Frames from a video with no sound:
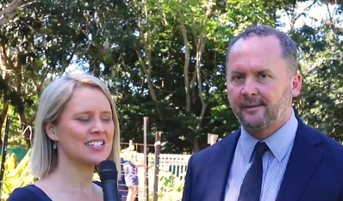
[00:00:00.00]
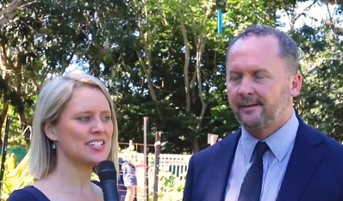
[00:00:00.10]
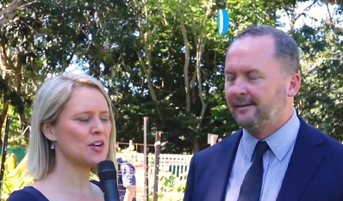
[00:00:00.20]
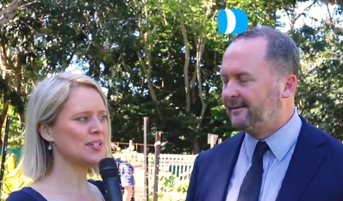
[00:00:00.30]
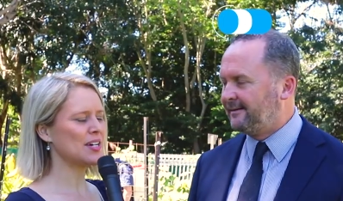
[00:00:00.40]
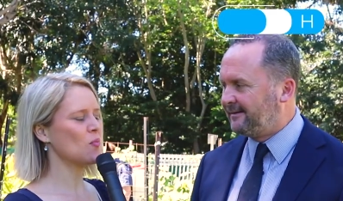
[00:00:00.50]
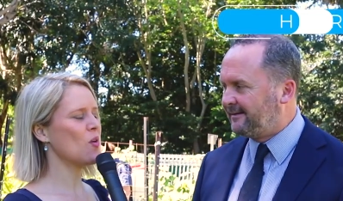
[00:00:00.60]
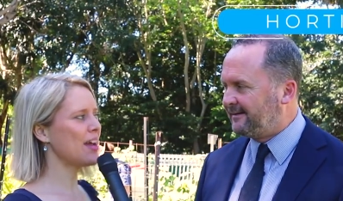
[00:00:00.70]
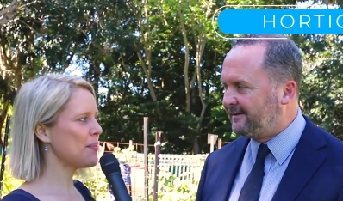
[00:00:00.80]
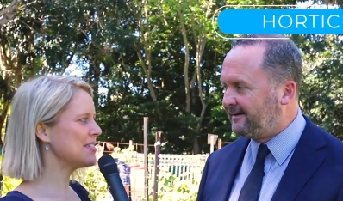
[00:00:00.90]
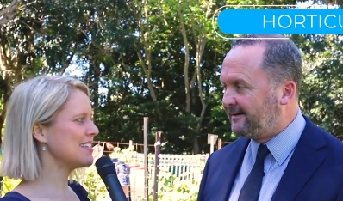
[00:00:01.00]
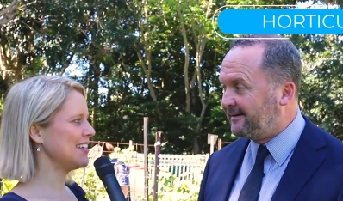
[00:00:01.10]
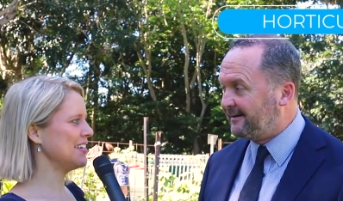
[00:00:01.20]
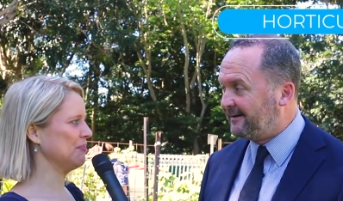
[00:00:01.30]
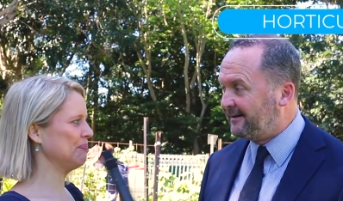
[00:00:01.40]
Speaker 1: So tell me, what happens in
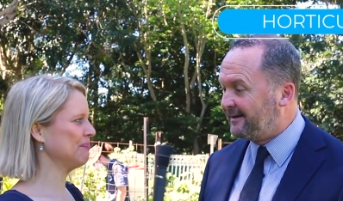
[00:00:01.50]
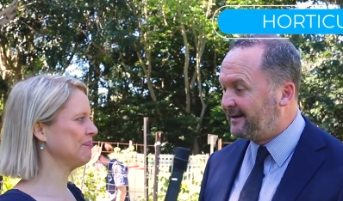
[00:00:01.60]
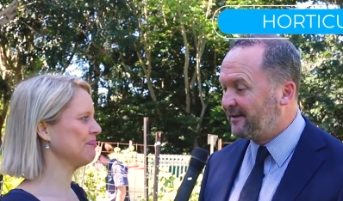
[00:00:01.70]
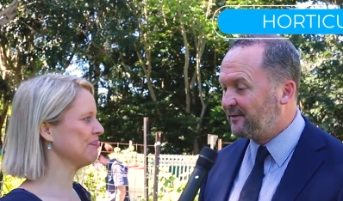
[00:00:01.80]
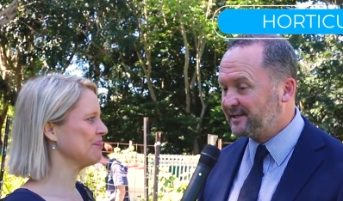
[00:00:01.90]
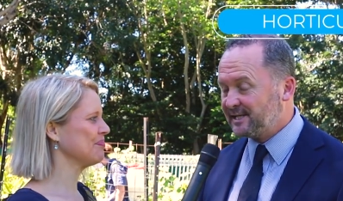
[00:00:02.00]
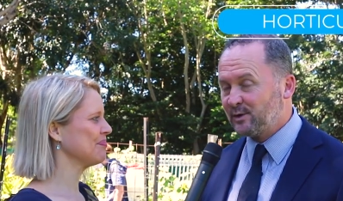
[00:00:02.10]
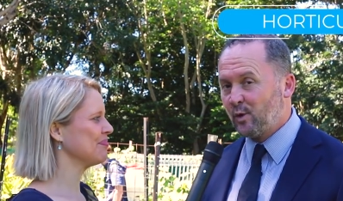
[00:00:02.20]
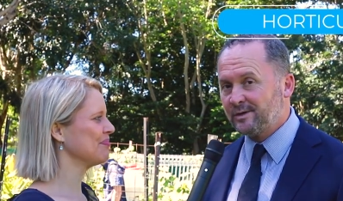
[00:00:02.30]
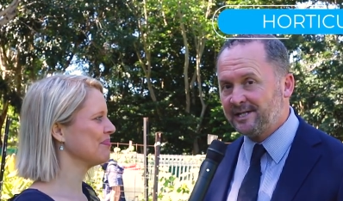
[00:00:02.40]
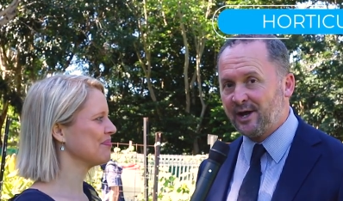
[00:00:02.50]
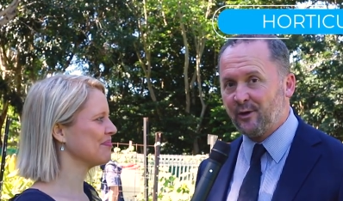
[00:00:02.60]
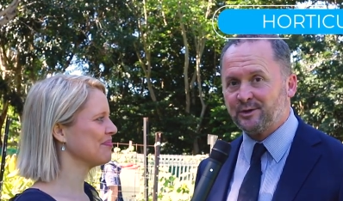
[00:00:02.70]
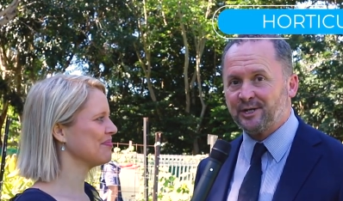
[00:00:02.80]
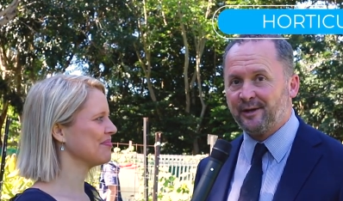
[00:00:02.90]
here?
Speaker 2: This is
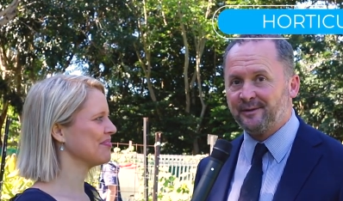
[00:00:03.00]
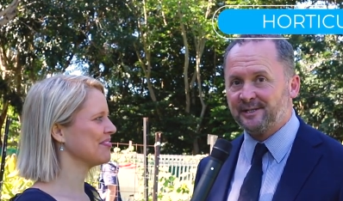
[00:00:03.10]
horticulture.